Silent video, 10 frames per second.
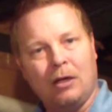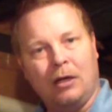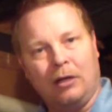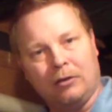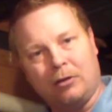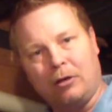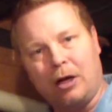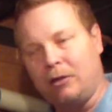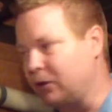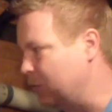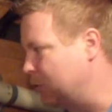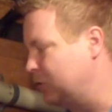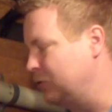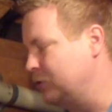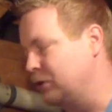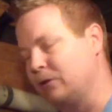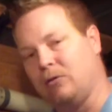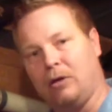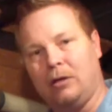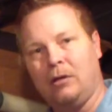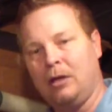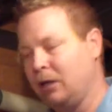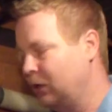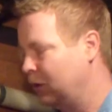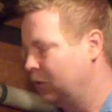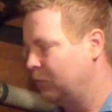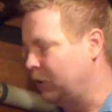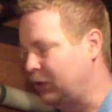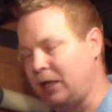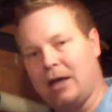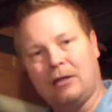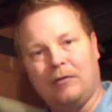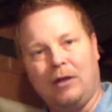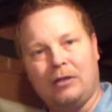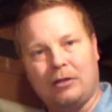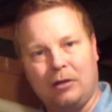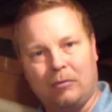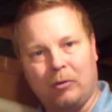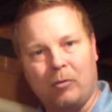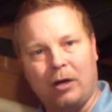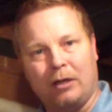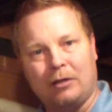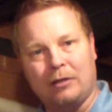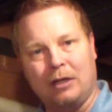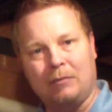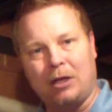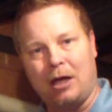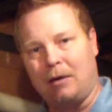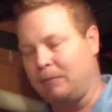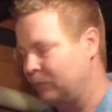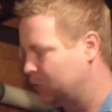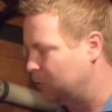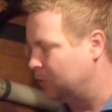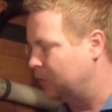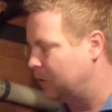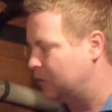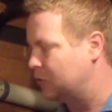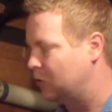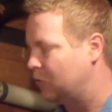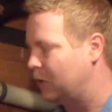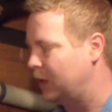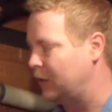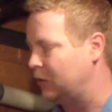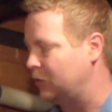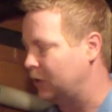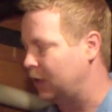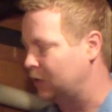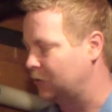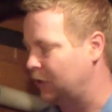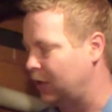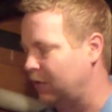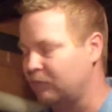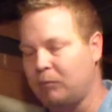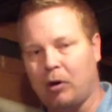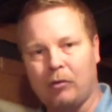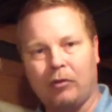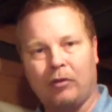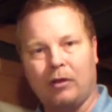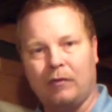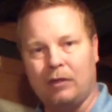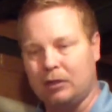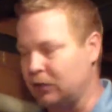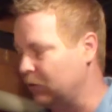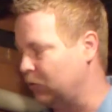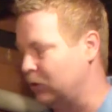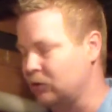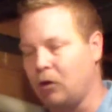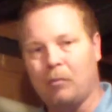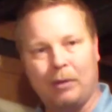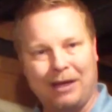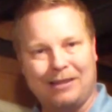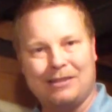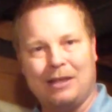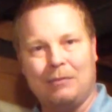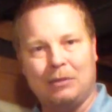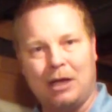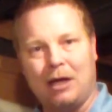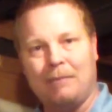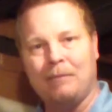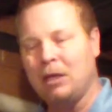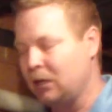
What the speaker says: it'll turn on the number 2 solenoid, but deactivates the number 1 at the same time. So there's no way that you can actually have both of the solenoids open at the same time,